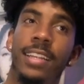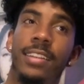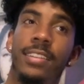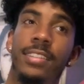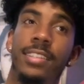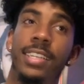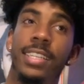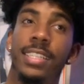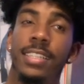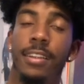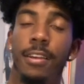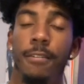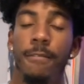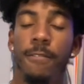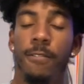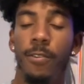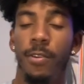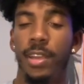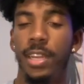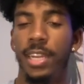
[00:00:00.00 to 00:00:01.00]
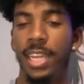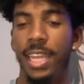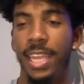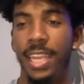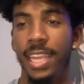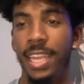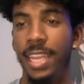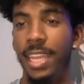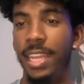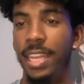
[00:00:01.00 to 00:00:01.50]
Just avoid
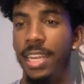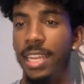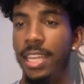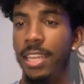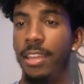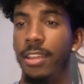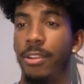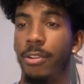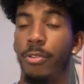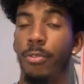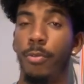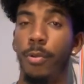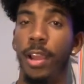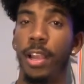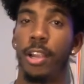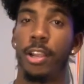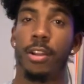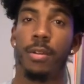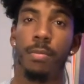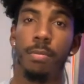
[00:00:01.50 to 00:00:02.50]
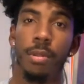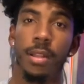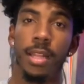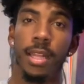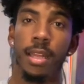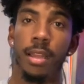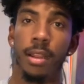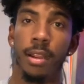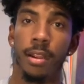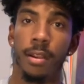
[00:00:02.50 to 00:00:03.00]
any record
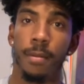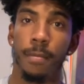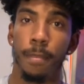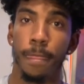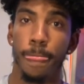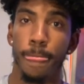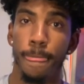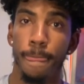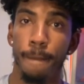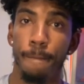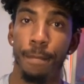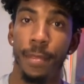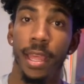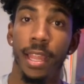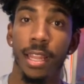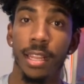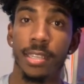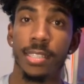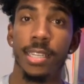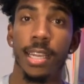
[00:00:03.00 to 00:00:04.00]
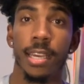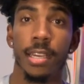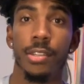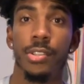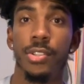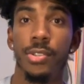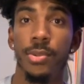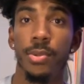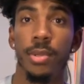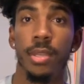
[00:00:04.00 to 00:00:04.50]
player that looks like a
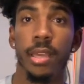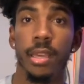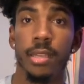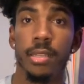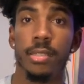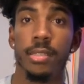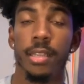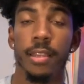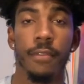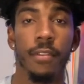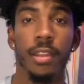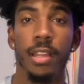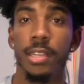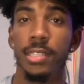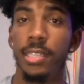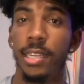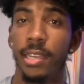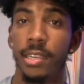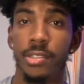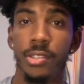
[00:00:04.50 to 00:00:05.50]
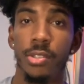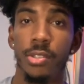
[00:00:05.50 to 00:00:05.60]
suitcase. If it looks like a